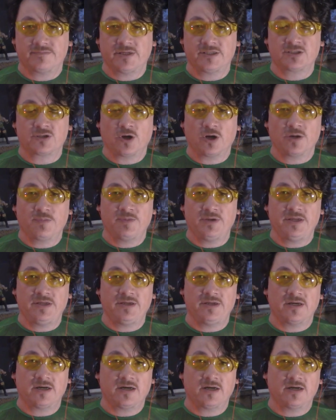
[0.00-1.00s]
going to
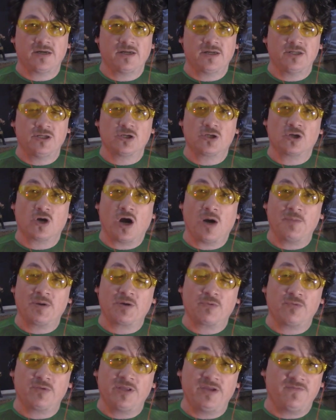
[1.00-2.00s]
be the comic
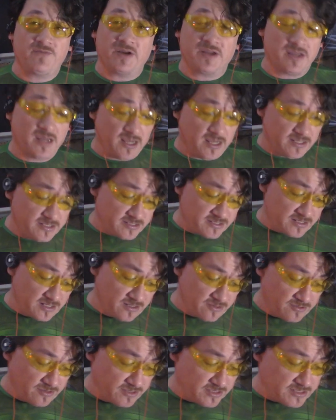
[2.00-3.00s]
relief, I guess. I
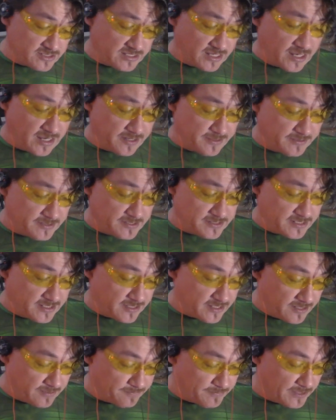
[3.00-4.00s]
don't know. It's sad to say
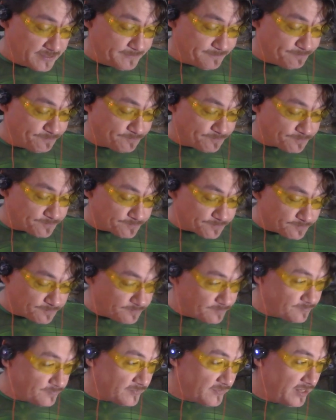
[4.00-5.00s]
that, but
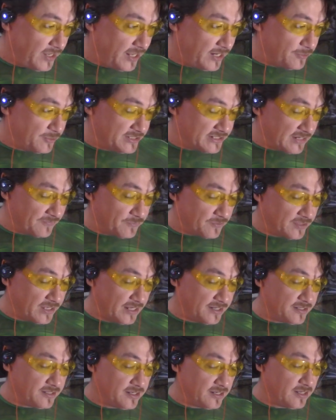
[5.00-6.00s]
anyways, after
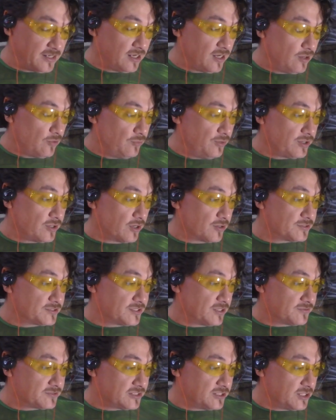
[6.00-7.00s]
that, we got
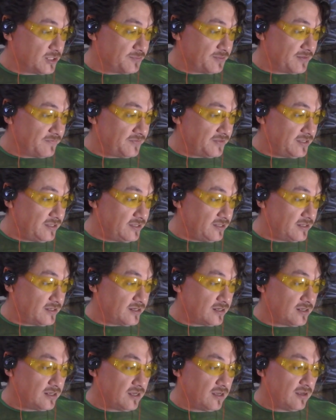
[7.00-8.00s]
ourselves a little bit of
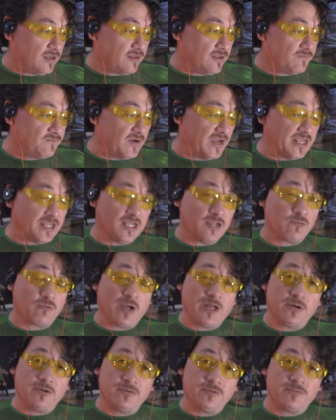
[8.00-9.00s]
the Viking
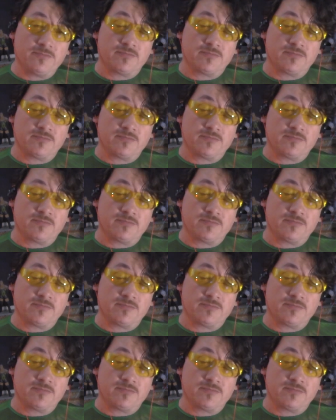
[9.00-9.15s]
Raiders,